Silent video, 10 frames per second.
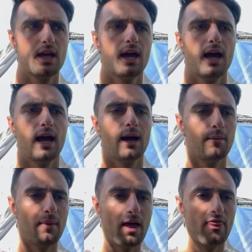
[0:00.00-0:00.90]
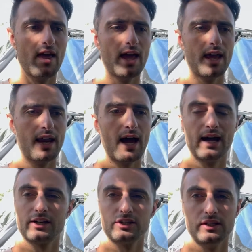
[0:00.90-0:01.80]
And then I
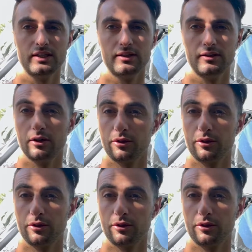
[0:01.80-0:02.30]
actually,